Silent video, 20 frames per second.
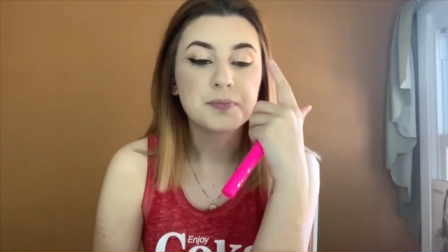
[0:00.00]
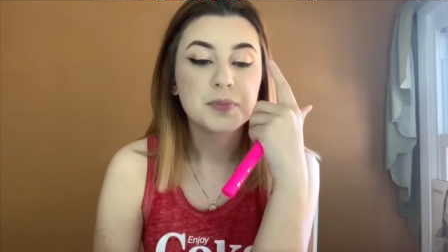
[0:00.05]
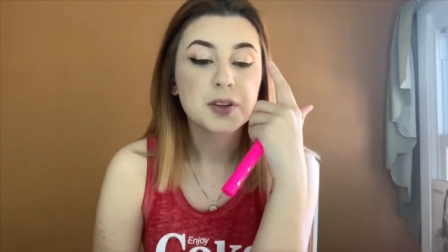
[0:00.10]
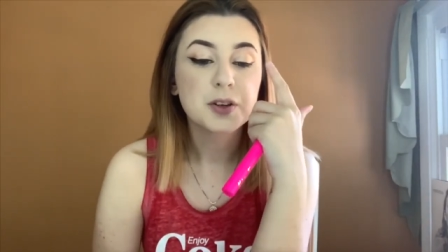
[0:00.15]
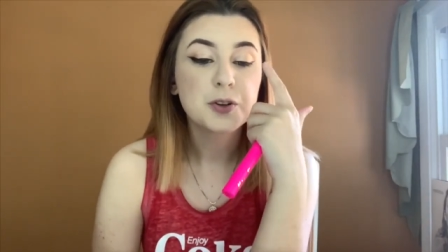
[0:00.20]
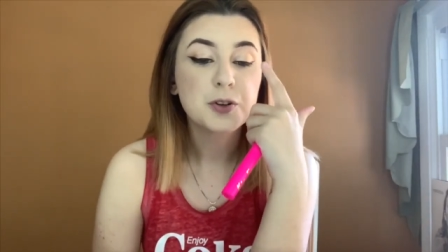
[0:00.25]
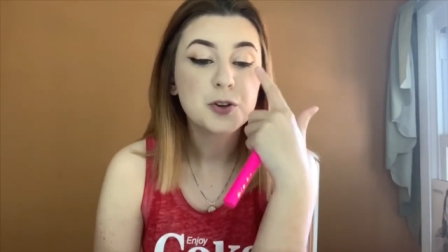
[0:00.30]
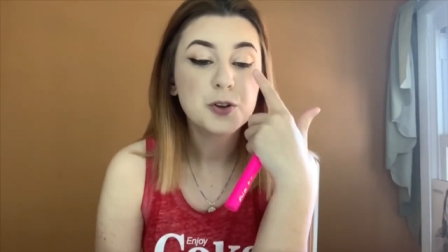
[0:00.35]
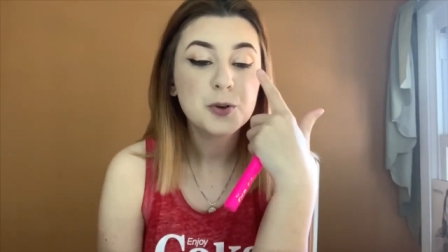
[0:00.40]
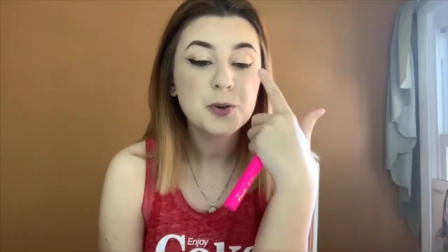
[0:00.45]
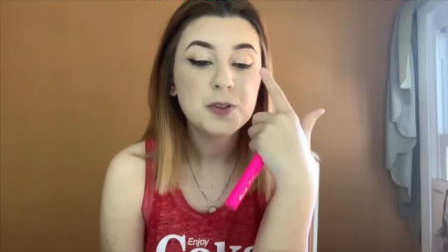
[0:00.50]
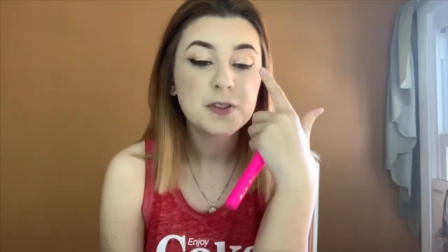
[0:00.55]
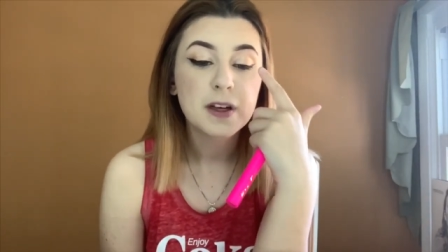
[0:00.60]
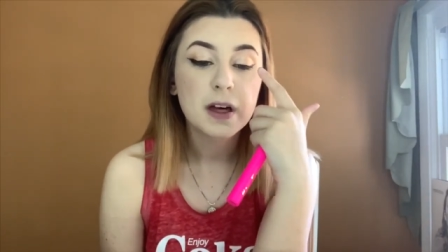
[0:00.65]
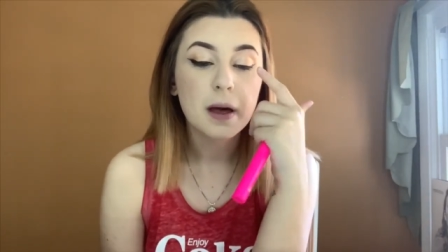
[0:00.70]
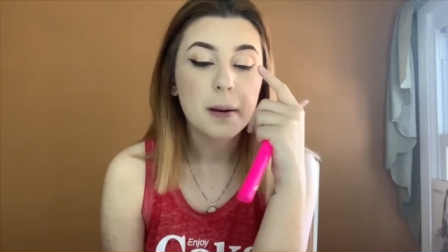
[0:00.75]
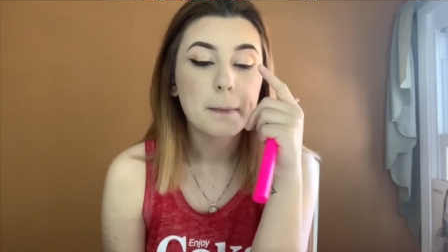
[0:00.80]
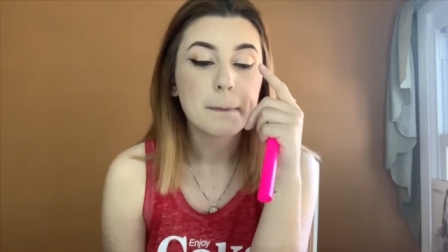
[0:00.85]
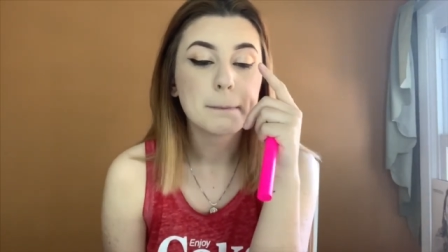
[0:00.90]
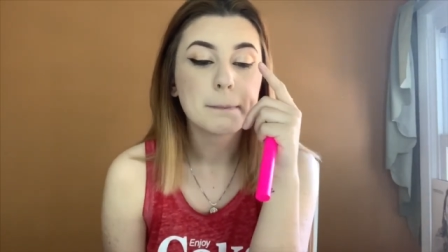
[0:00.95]
glued
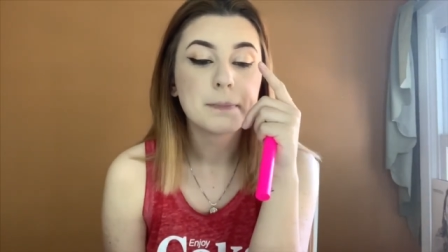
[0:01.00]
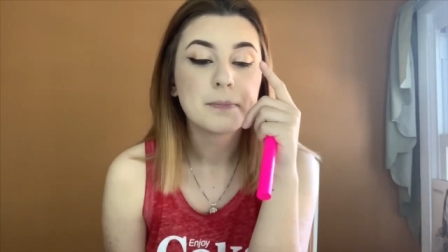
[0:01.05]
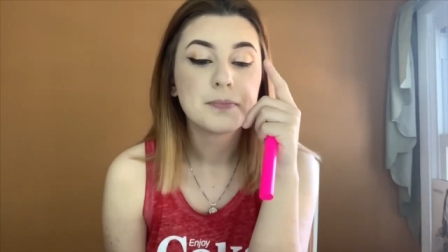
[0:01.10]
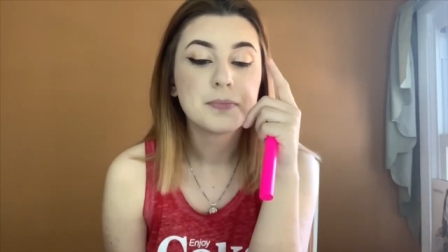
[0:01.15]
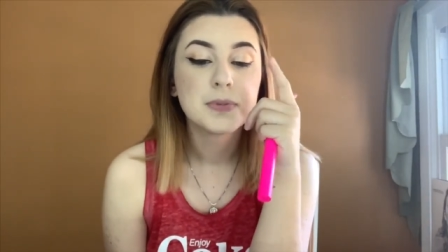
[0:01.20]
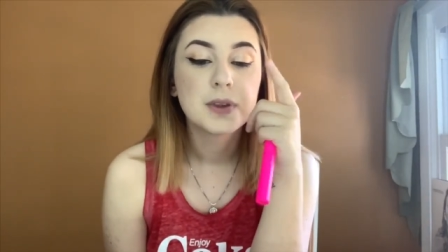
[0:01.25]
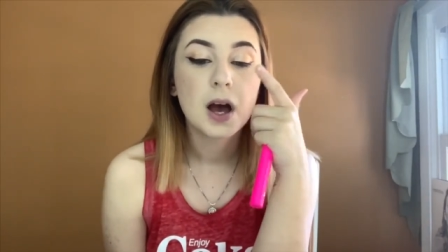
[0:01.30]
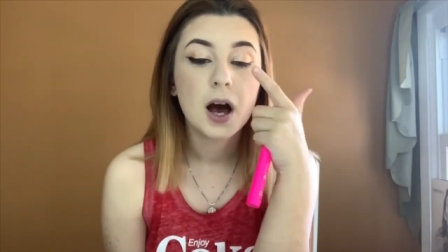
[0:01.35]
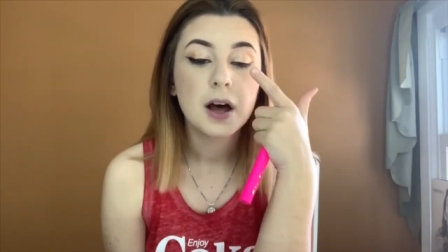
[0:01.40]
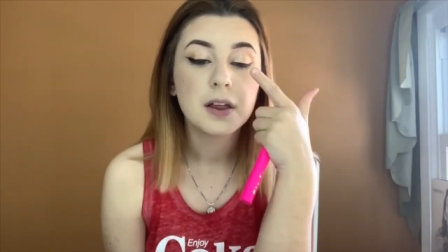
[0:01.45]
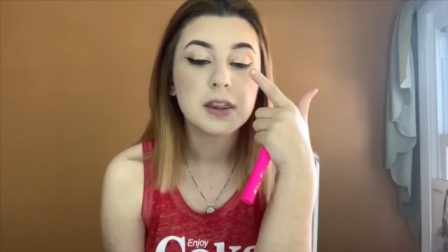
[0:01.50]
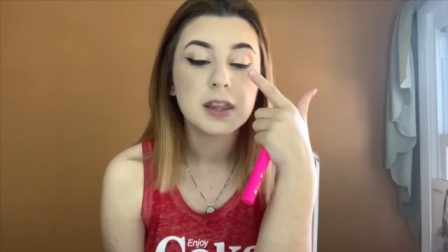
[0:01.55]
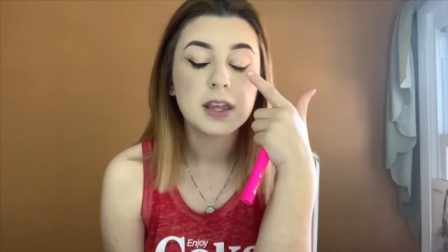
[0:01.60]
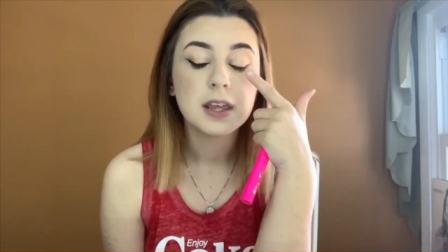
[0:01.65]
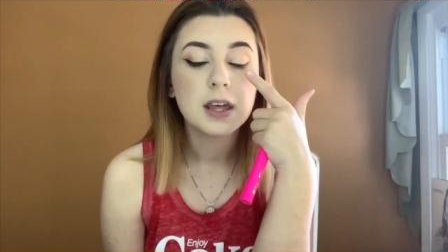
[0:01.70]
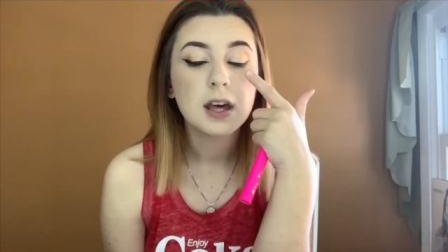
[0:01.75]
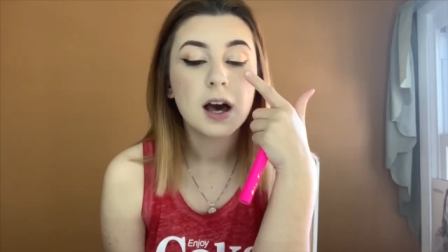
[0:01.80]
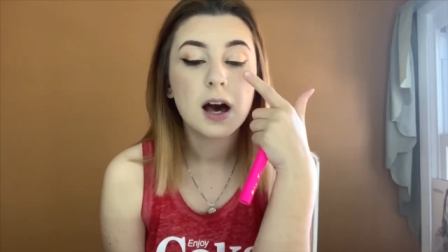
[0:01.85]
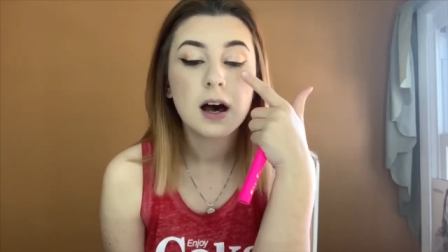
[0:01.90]
them on the